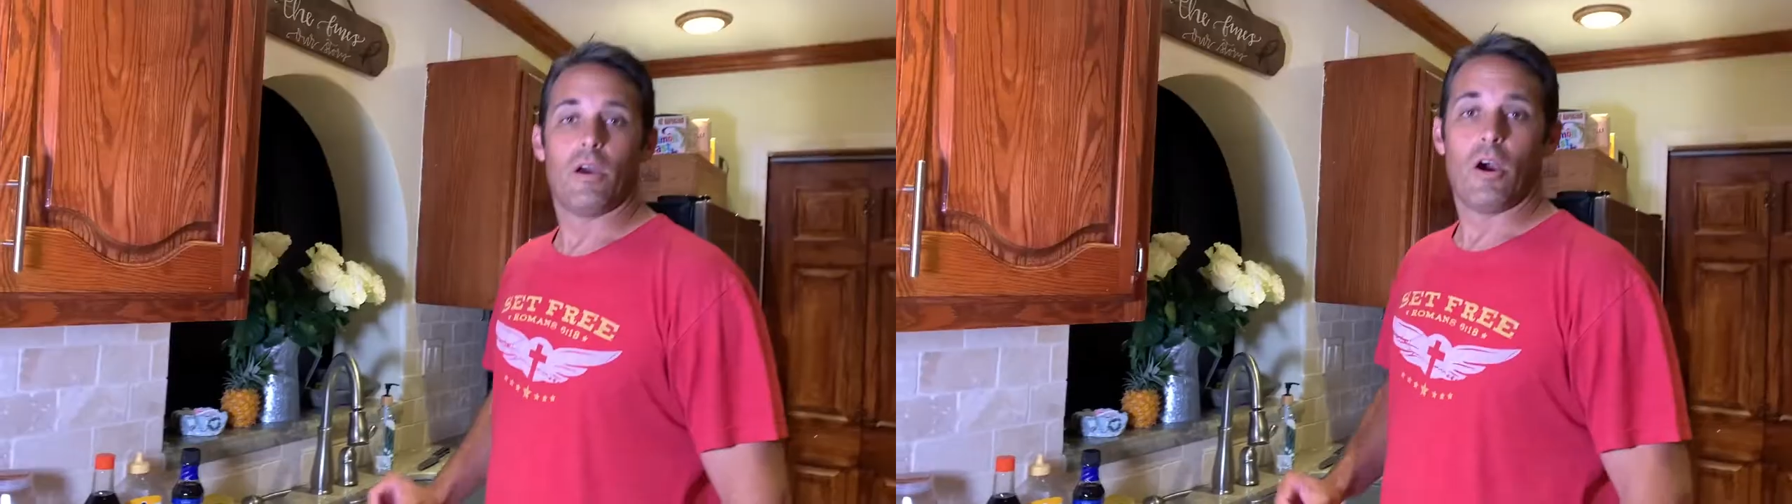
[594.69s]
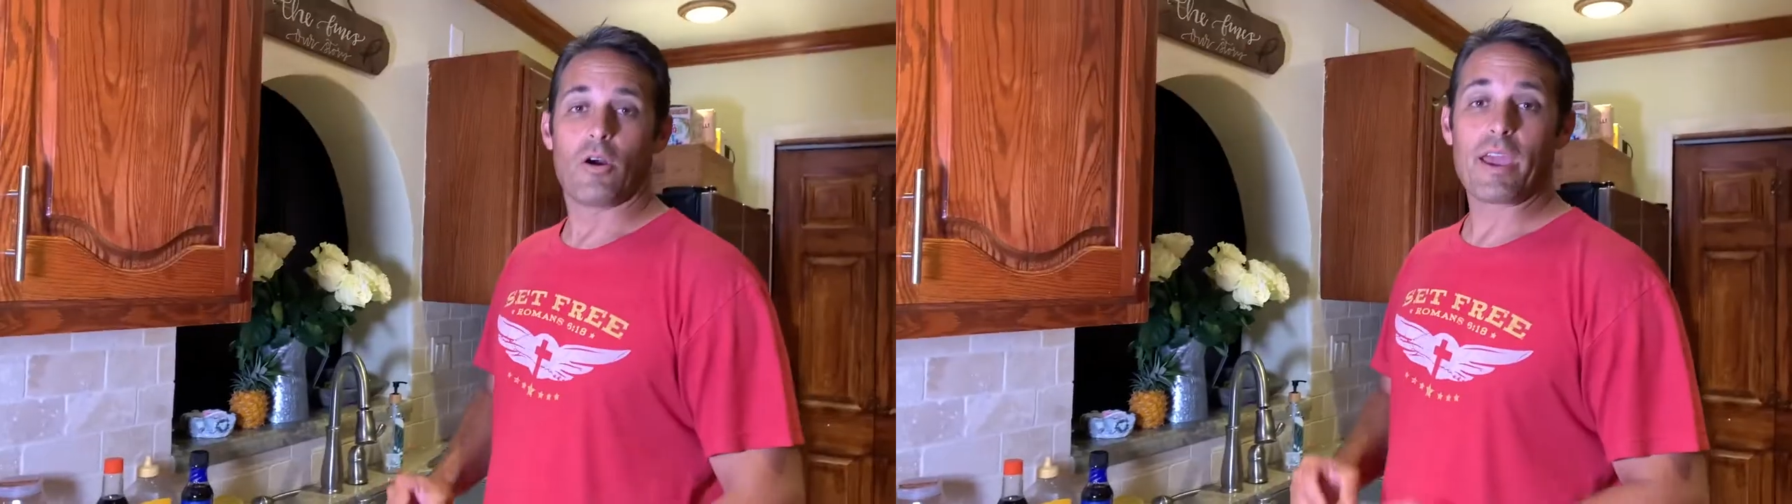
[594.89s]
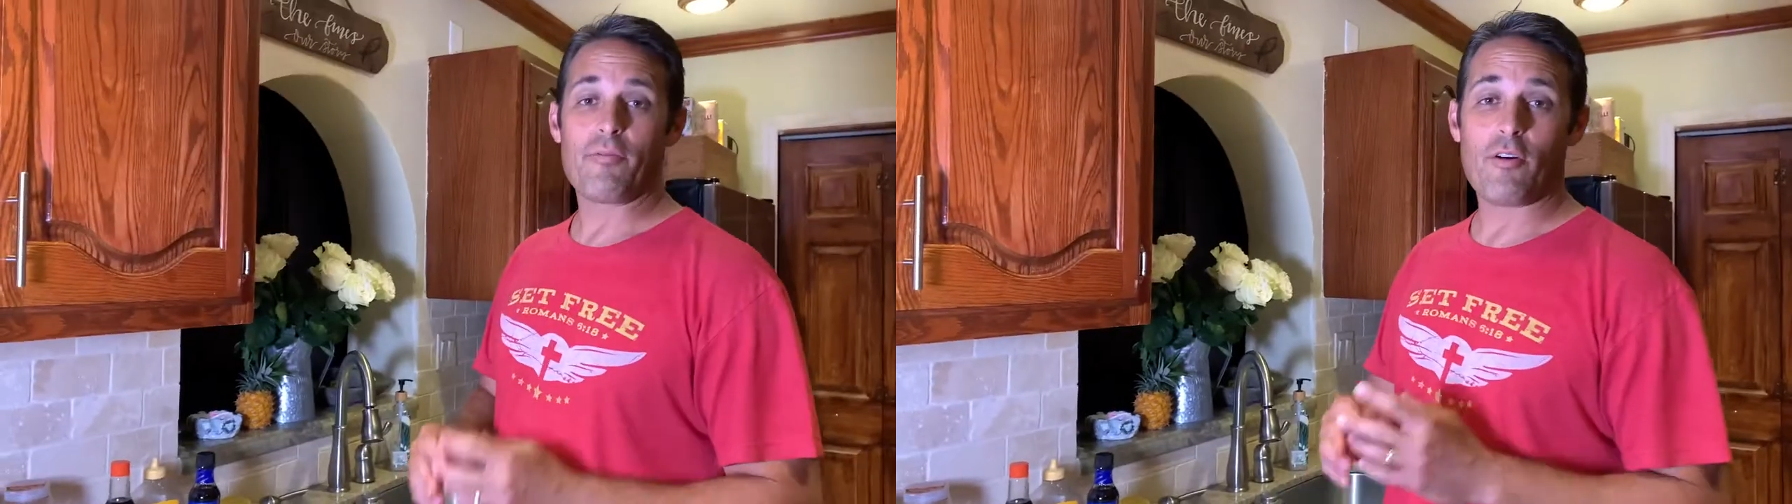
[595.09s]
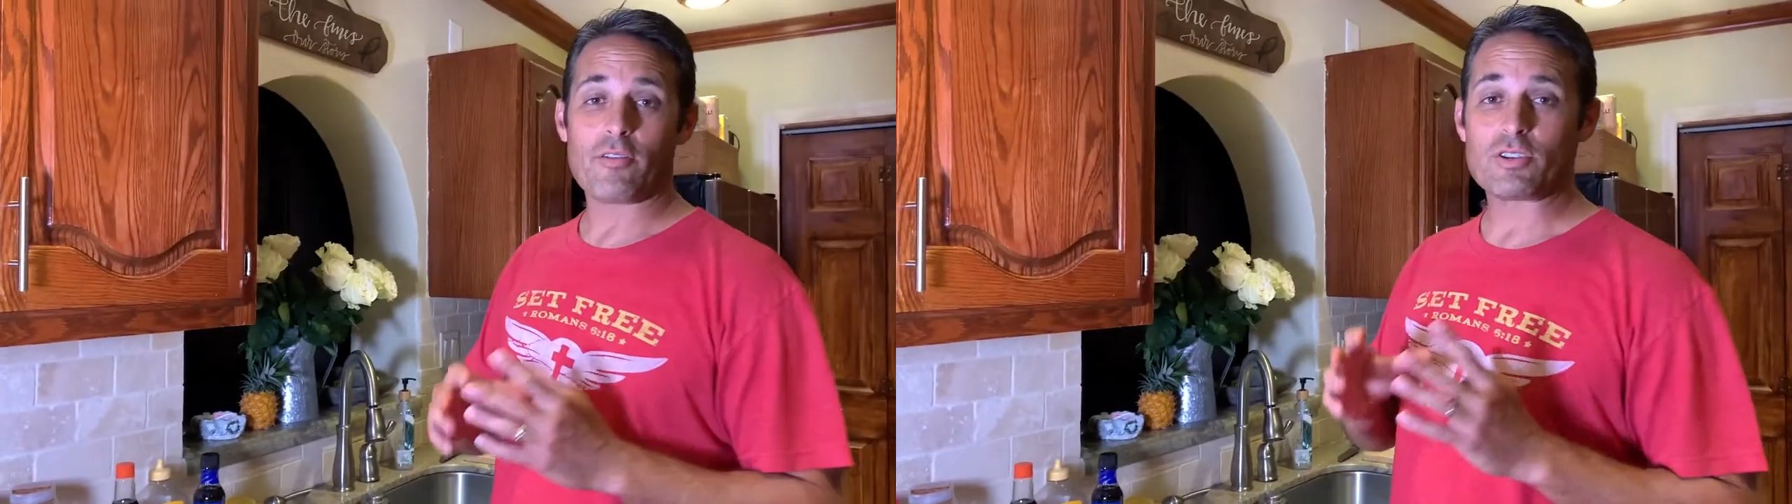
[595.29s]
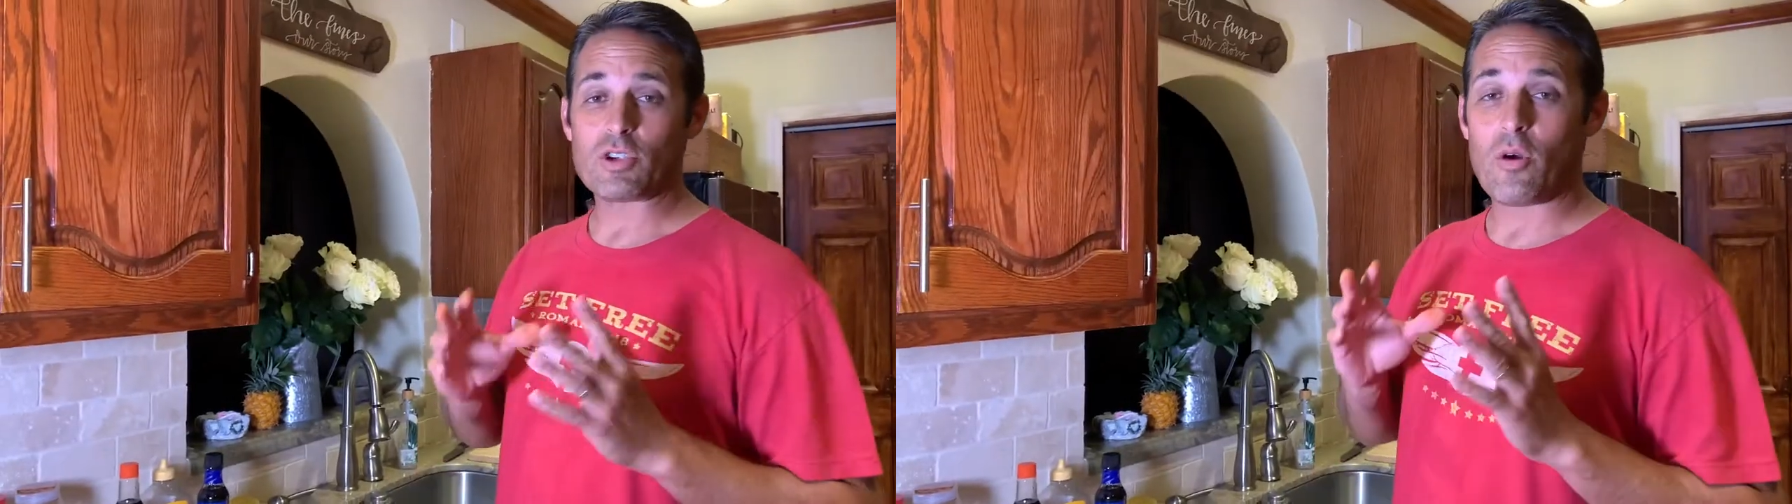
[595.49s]
Okay,
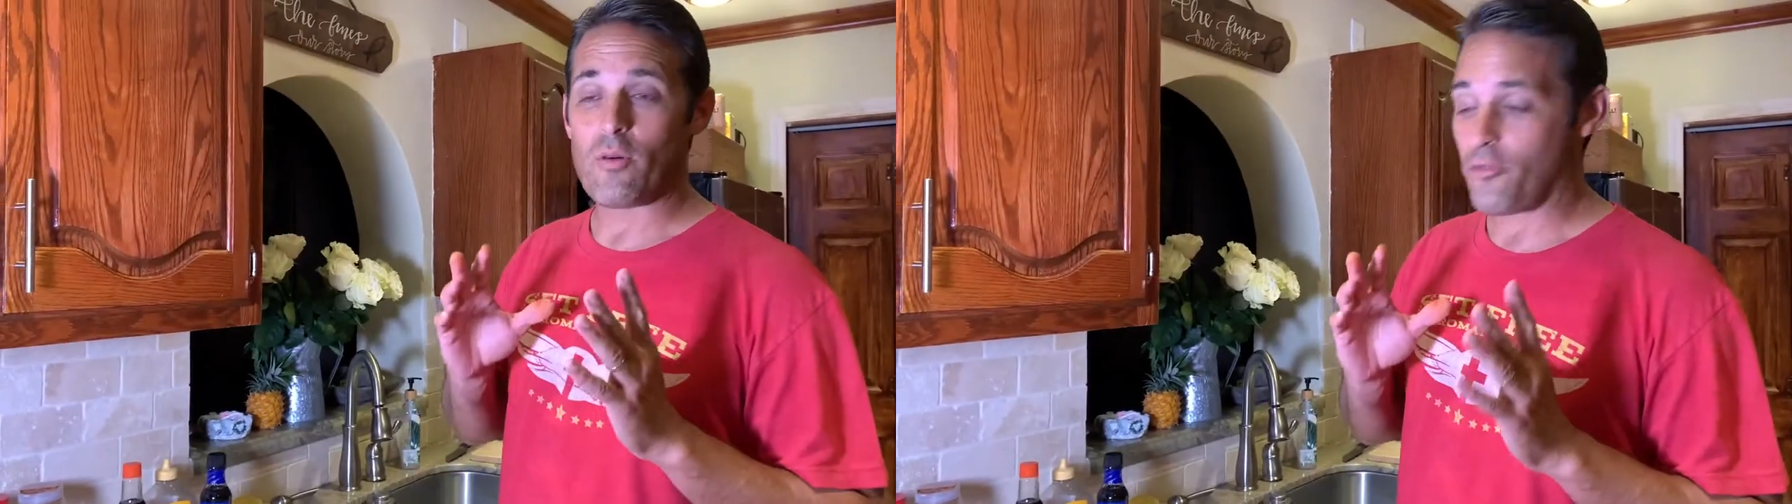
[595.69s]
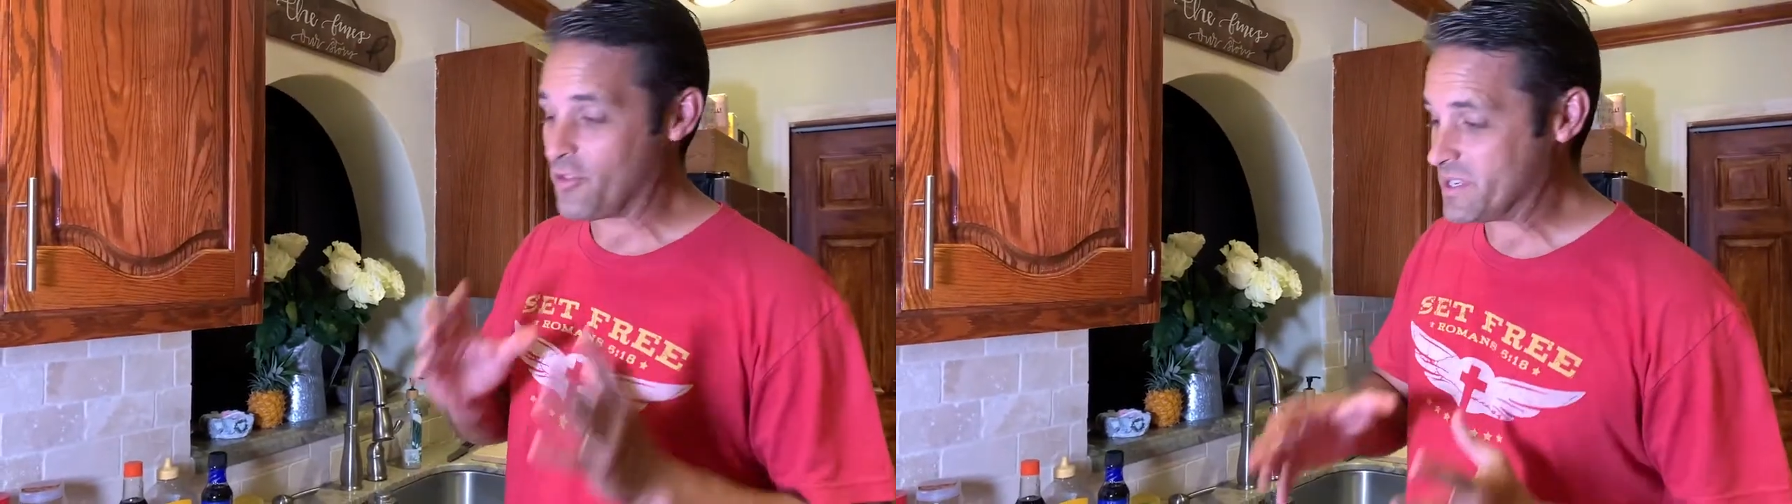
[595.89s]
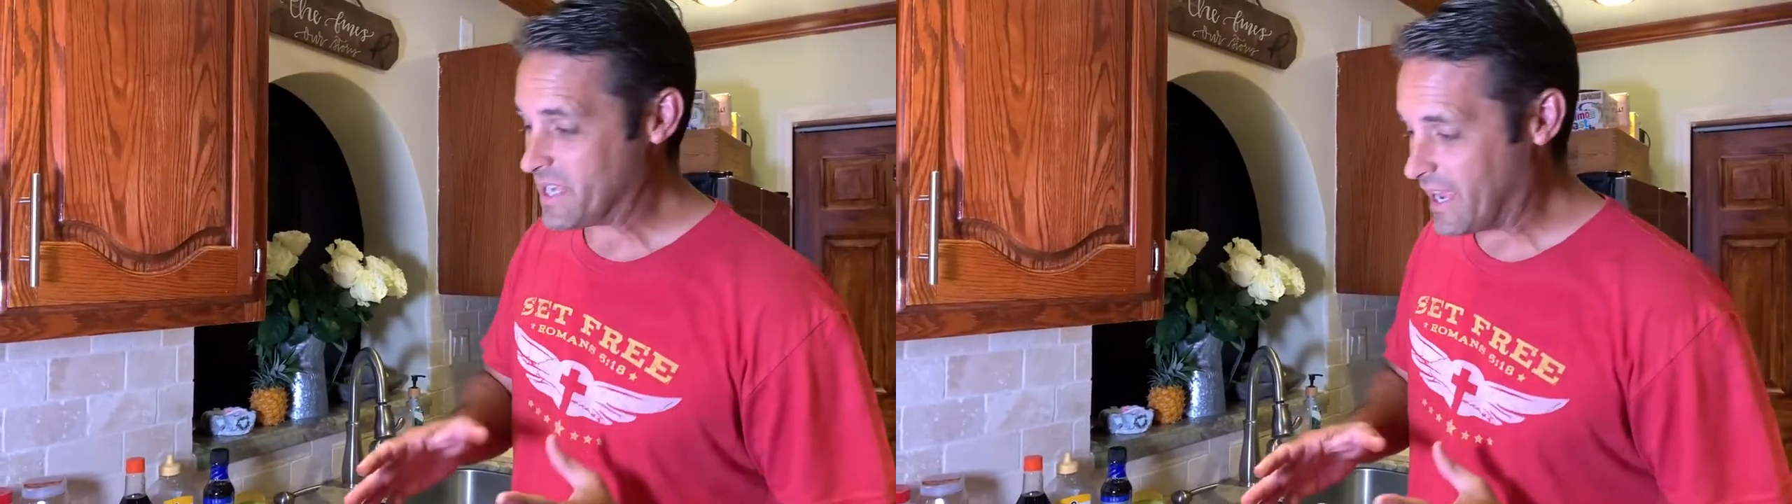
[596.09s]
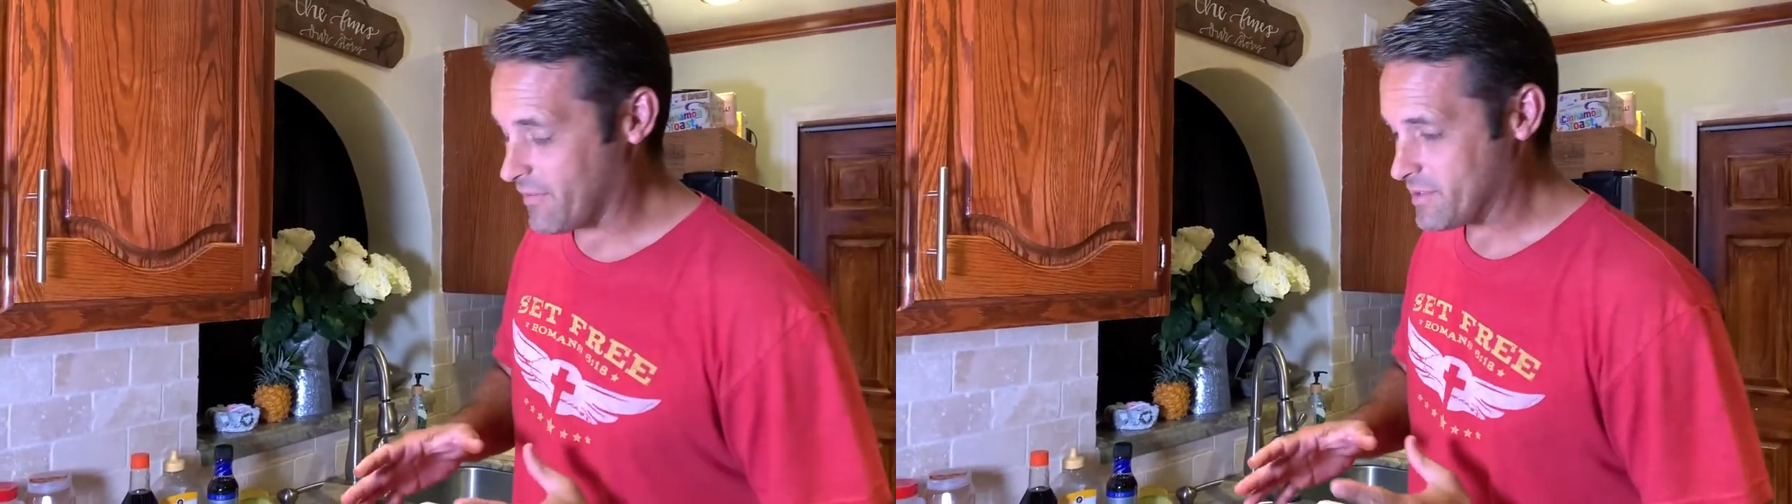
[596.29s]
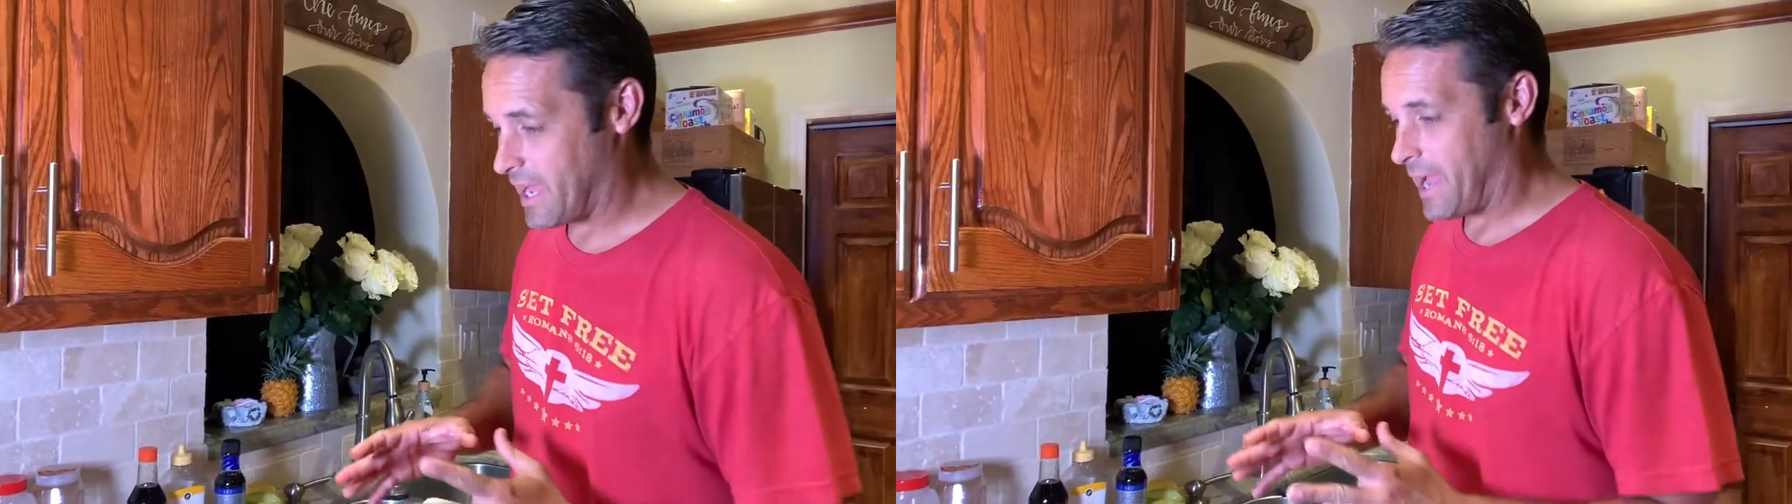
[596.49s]
folks, so for the sake
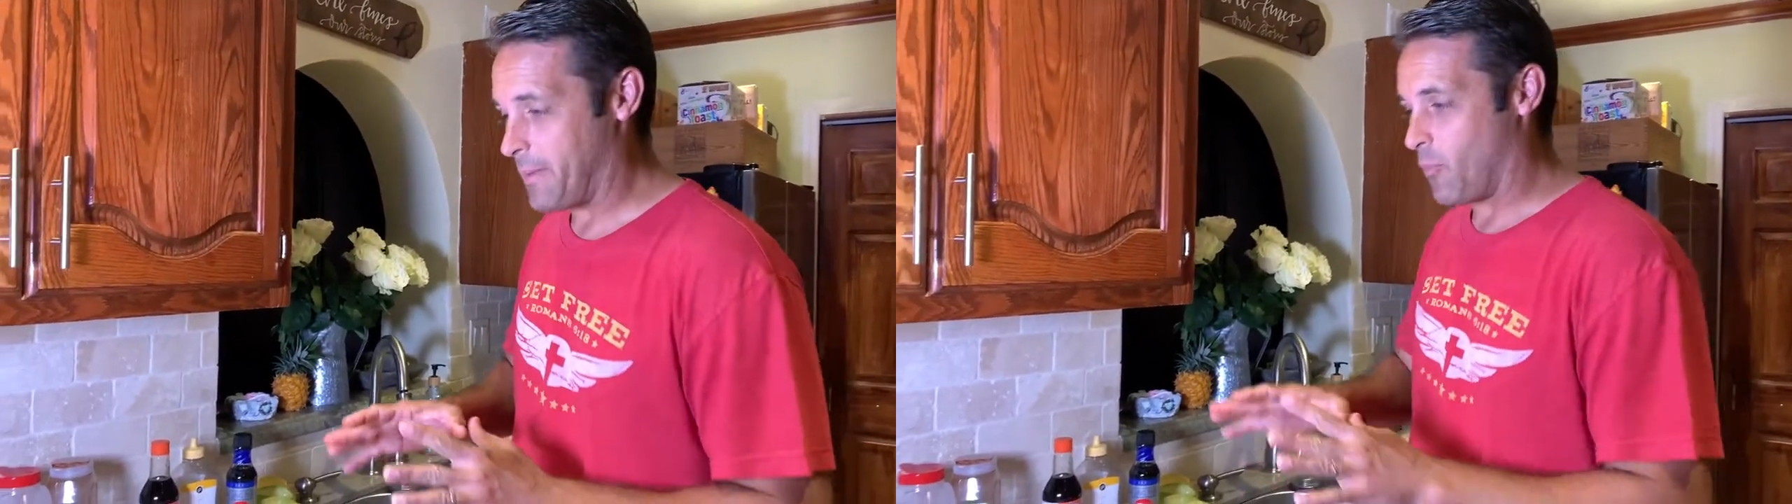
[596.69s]
of time,